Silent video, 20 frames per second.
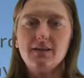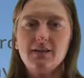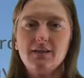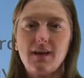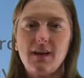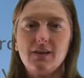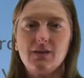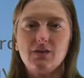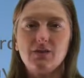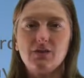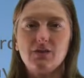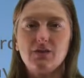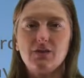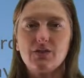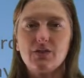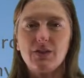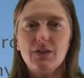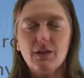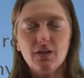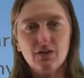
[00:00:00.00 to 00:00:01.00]

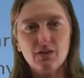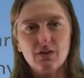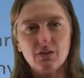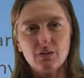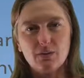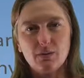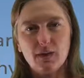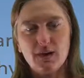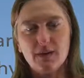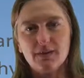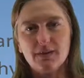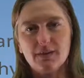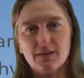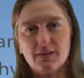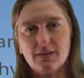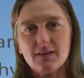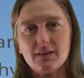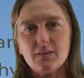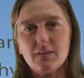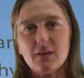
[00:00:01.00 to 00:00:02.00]
disasters throughout
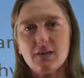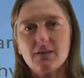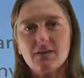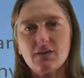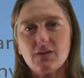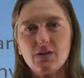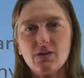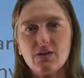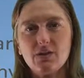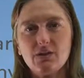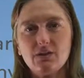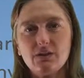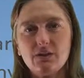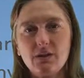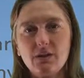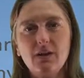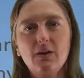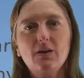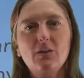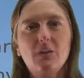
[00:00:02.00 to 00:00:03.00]
this semester.
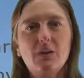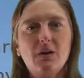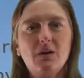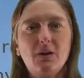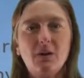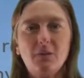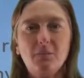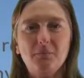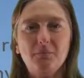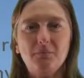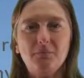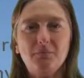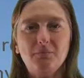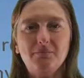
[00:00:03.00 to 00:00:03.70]
Welcome.